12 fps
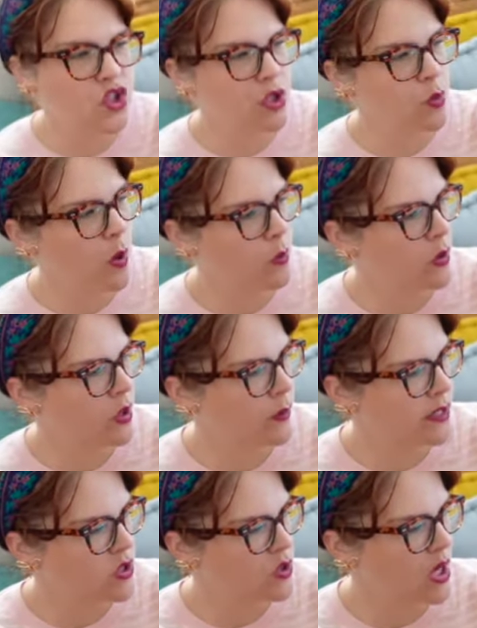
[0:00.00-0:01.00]
to what we're
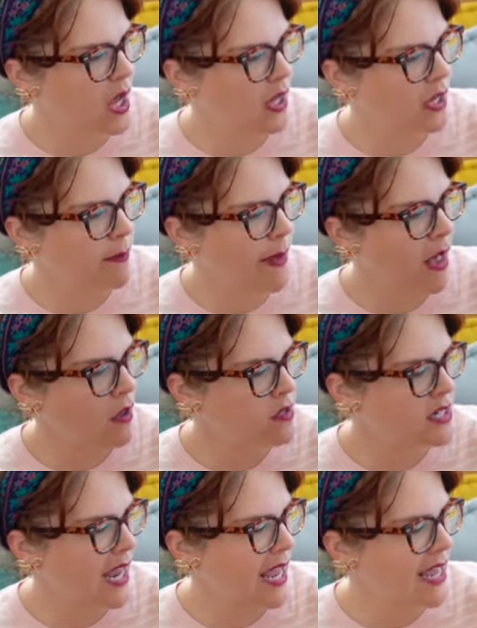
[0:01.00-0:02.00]
going to talk
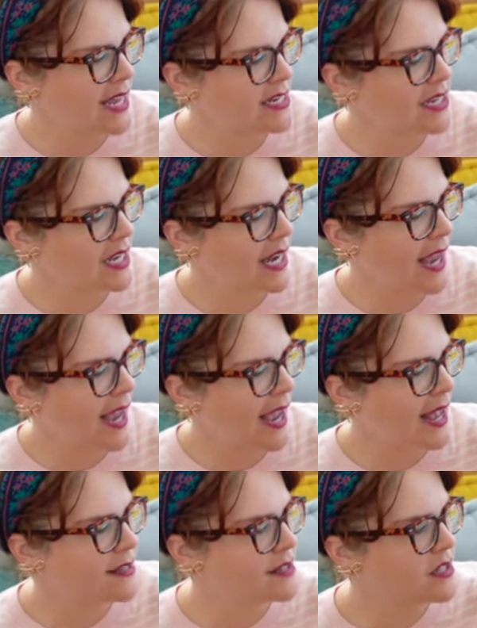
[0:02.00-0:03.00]
about, and it
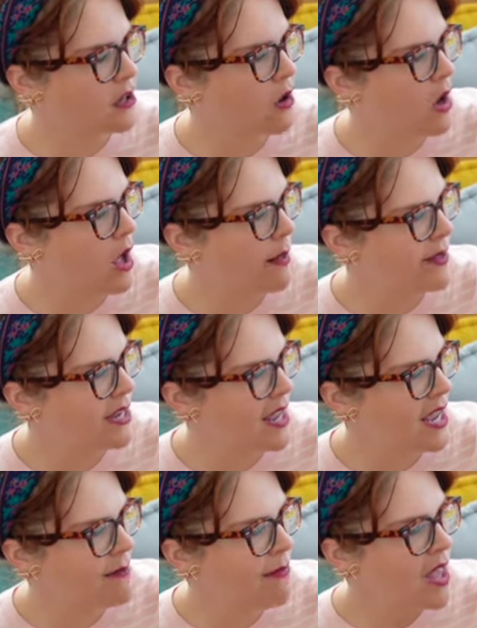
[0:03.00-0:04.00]
has their common
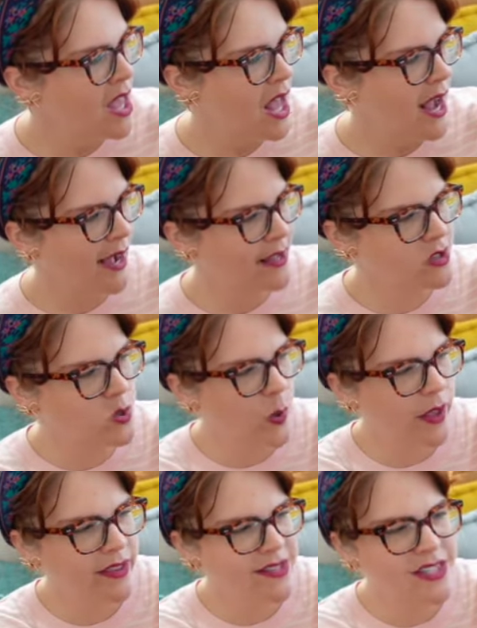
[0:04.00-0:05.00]
name as
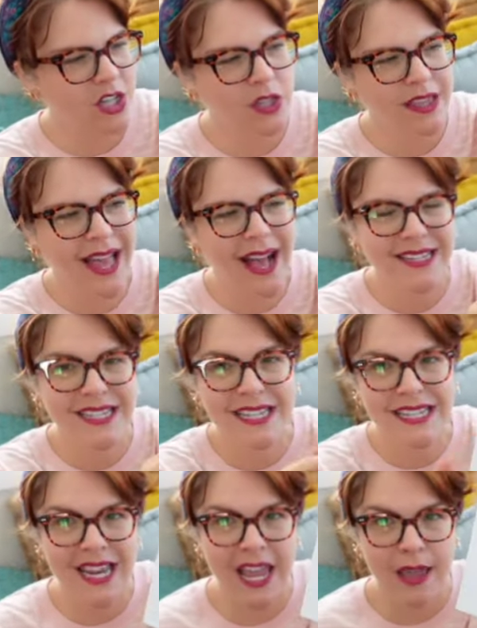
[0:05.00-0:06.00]
well as their
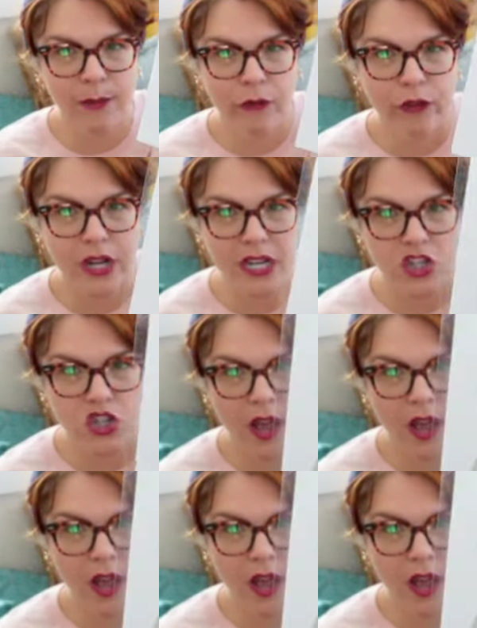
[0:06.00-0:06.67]
Latin name for each